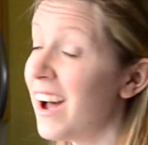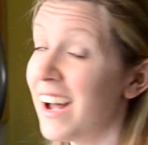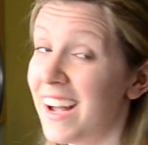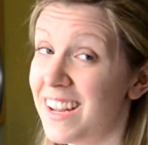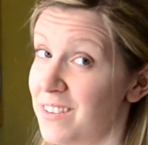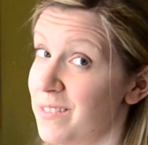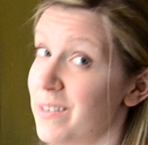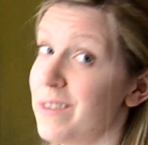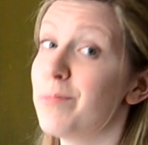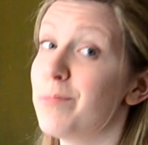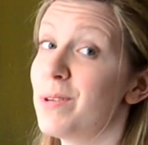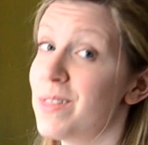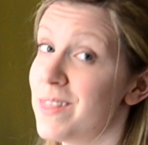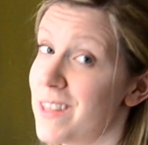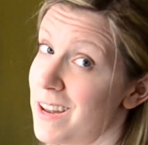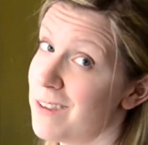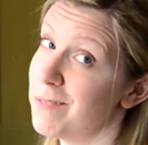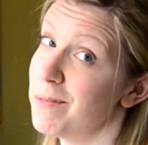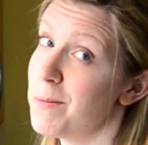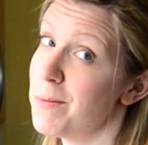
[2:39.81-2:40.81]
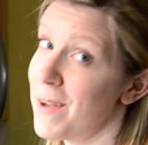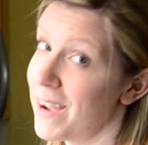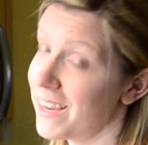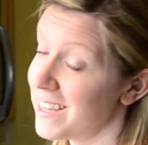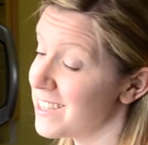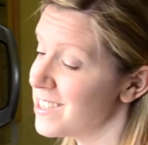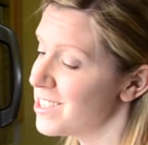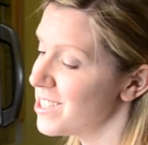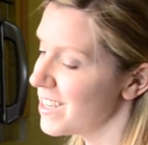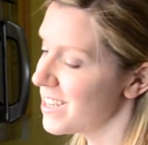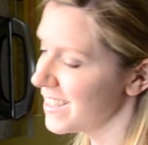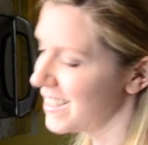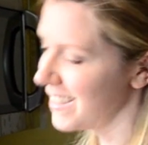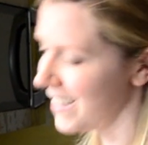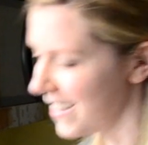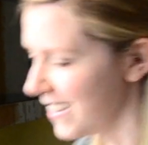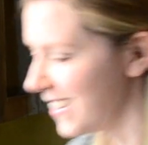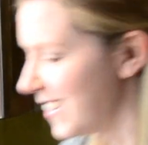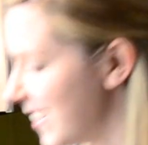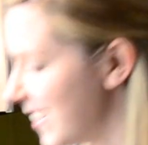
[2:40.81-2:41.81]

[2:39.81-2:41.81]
I don't want to put that on my mac and cheese.